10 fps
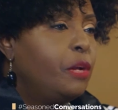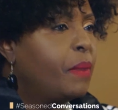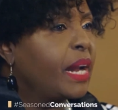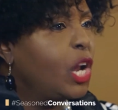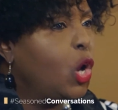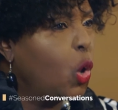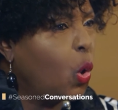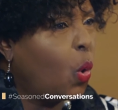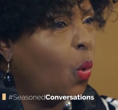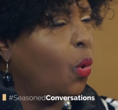but a
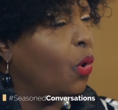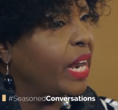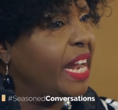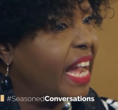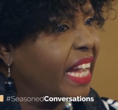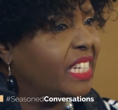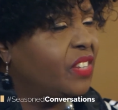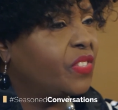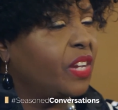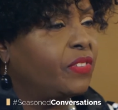low or a
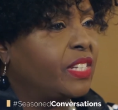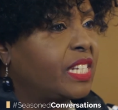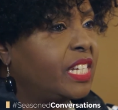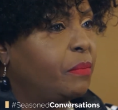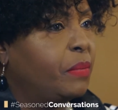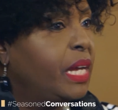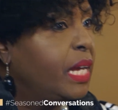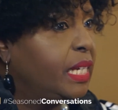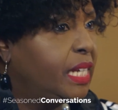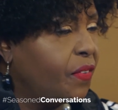negative self-esteem
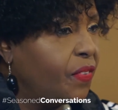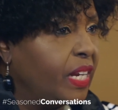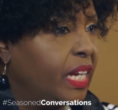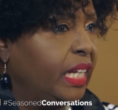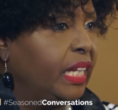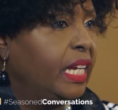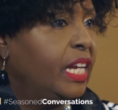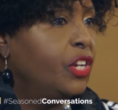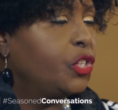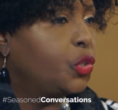definitely
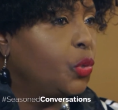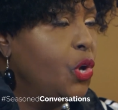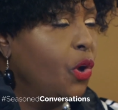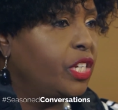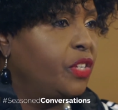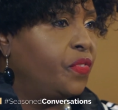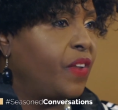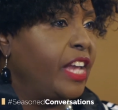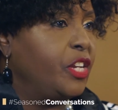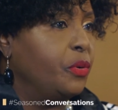should not
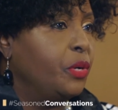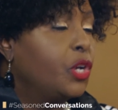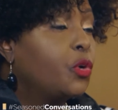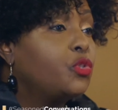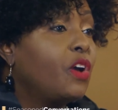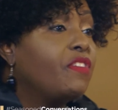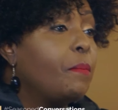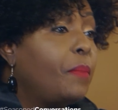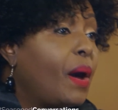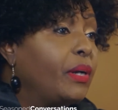define you because you have the
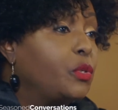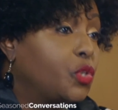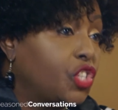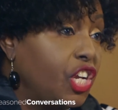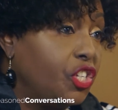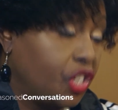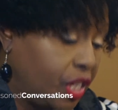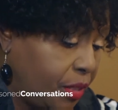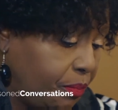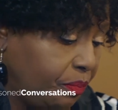power to change it.